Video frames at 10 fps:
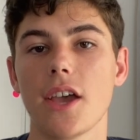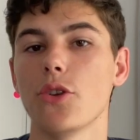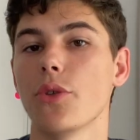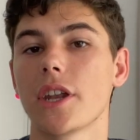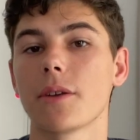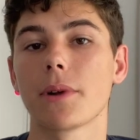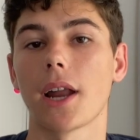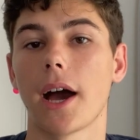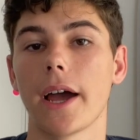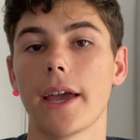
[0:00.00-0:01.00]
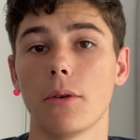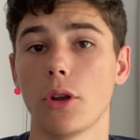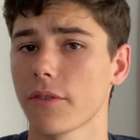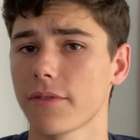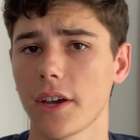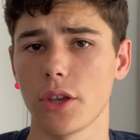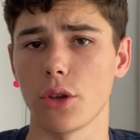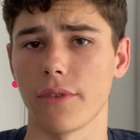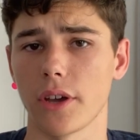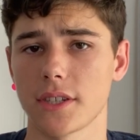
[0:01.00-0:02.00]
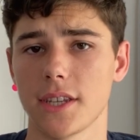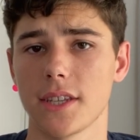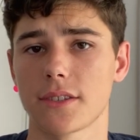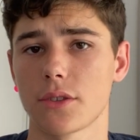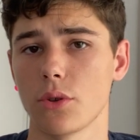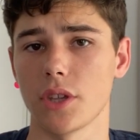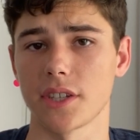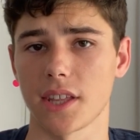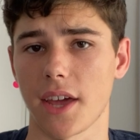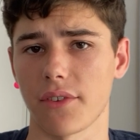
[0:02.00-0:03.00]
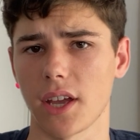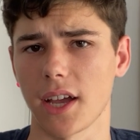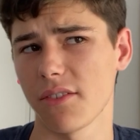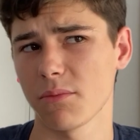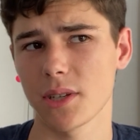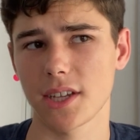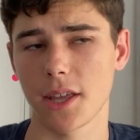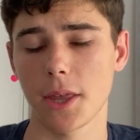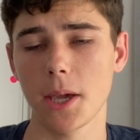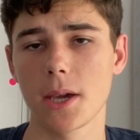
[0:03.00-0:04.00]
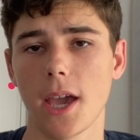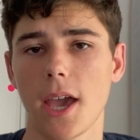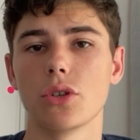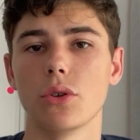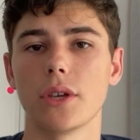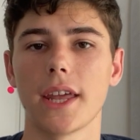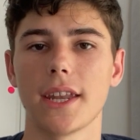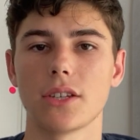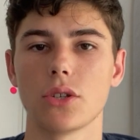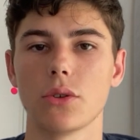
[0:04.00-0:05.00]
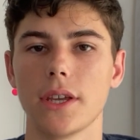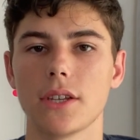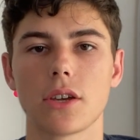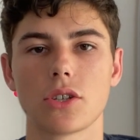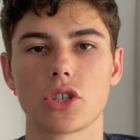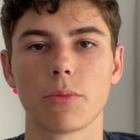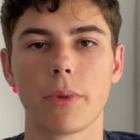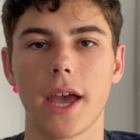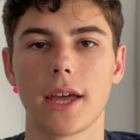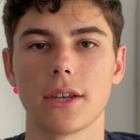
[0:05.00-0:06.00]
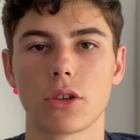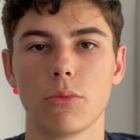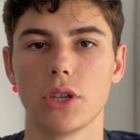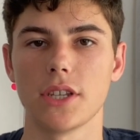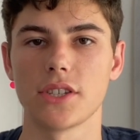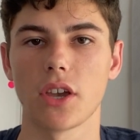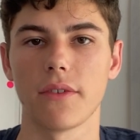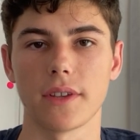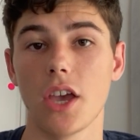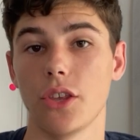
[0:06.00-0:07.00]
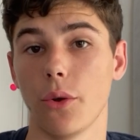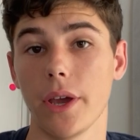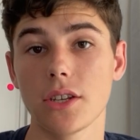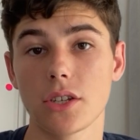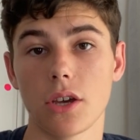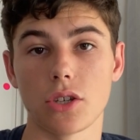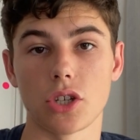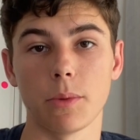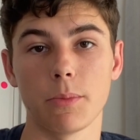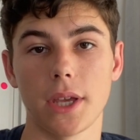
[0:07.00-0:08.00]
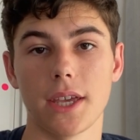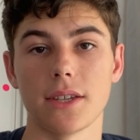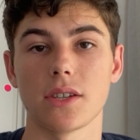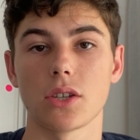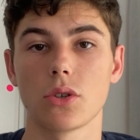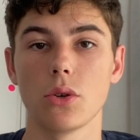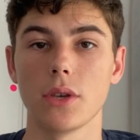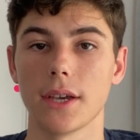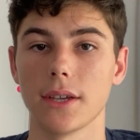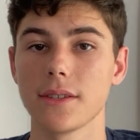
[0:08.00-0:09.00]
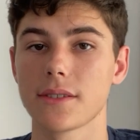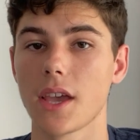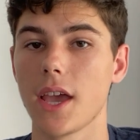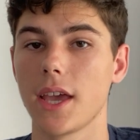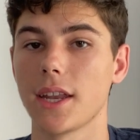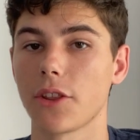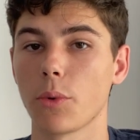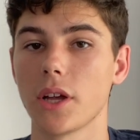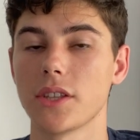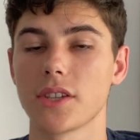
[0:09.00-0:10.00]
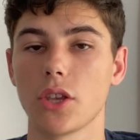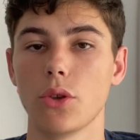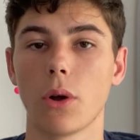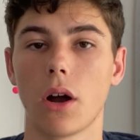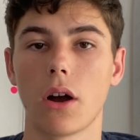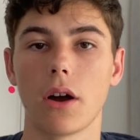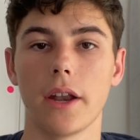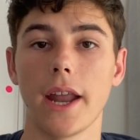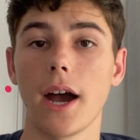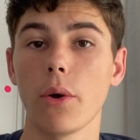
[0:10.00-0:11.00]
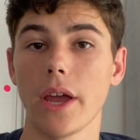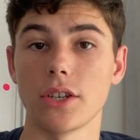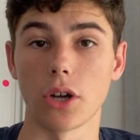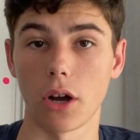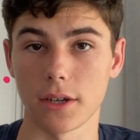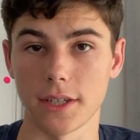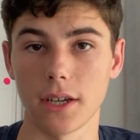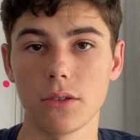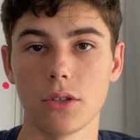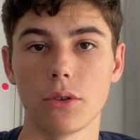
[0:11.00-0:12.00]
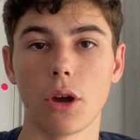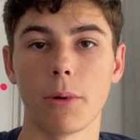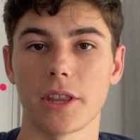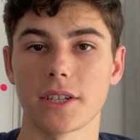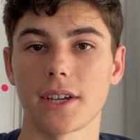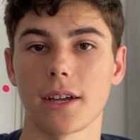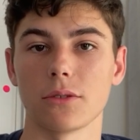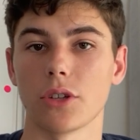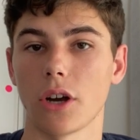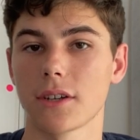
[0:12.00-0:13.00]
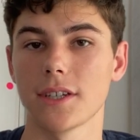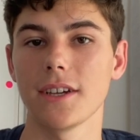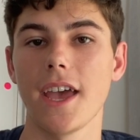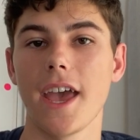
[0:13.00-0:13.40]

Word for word: you then apply, not via the university, it's through the South African government, I think, to get into internship and community service. Your internship is two years. In other words, you are now a doctor, you go by the title doctor,